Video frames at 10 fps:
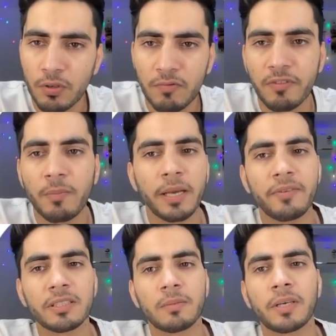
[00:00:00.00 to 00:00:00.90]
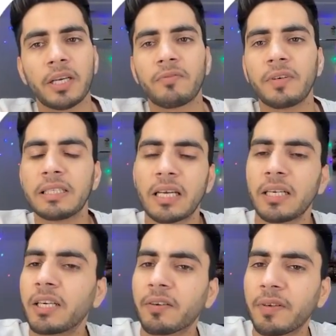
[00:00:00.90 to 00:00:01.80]
we will be having some kind of inside
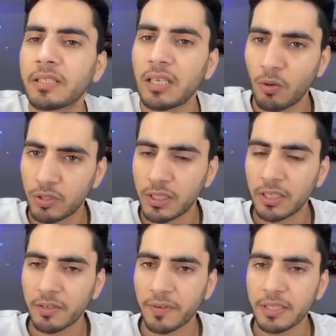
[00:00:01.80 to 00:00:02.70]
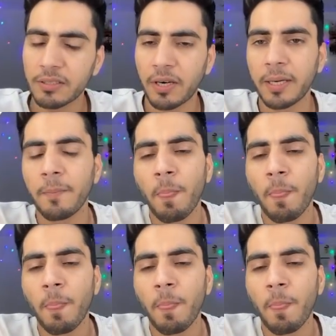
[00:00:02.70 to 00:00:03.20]
interface, outside interface, right?